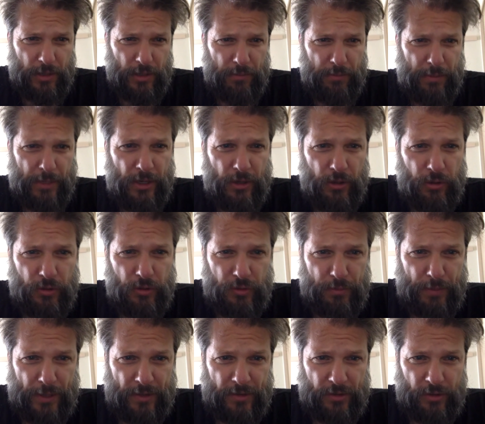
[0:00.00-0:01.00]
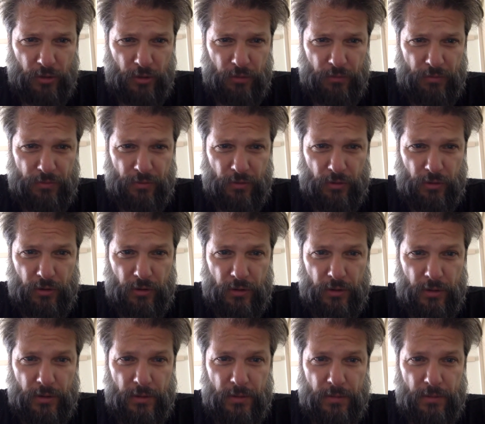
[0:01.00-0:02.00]
Mino is best known
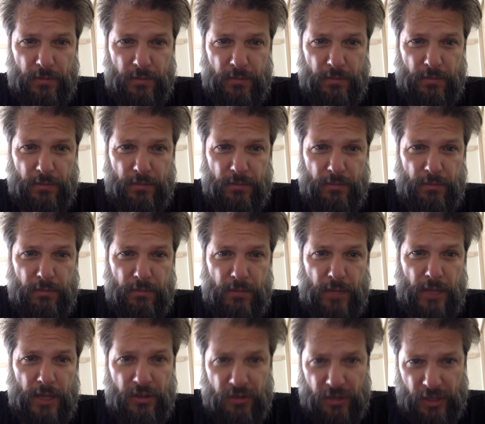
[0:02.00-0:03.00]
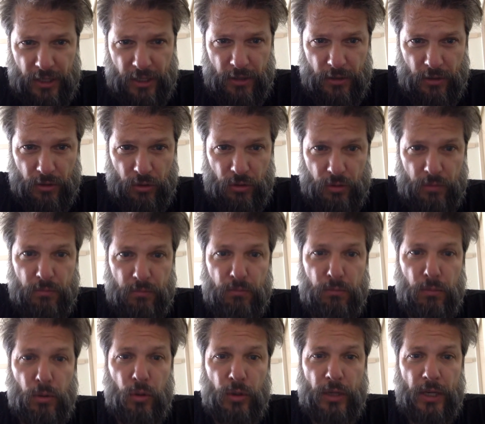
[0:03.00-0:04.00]
for Meiji no
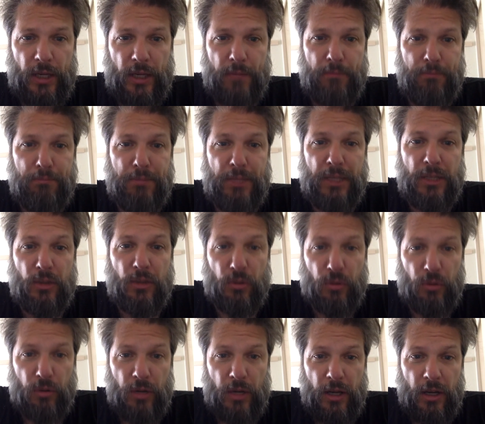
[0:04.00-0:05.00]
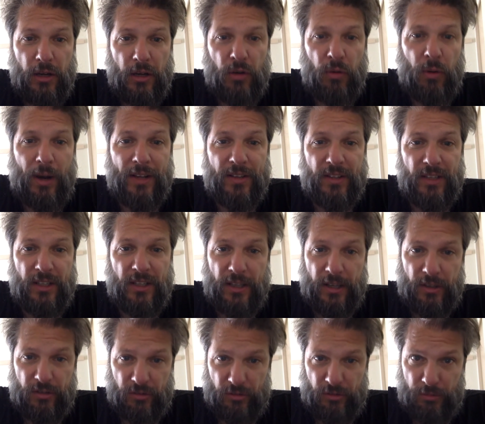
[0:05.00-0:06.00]
Mori Mino Quasi
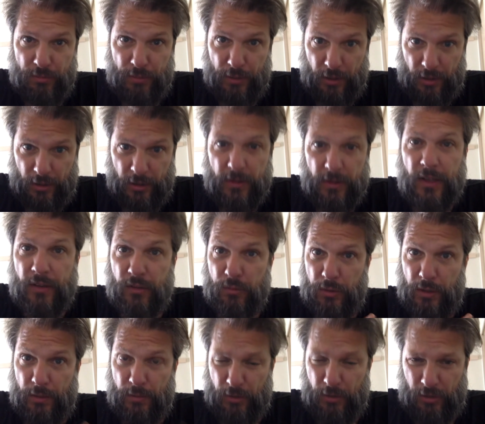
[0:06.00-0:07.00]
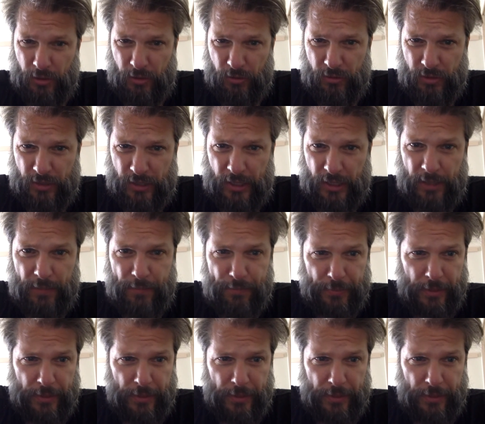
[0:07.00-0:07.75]
National Park. That's where I'm going to go today.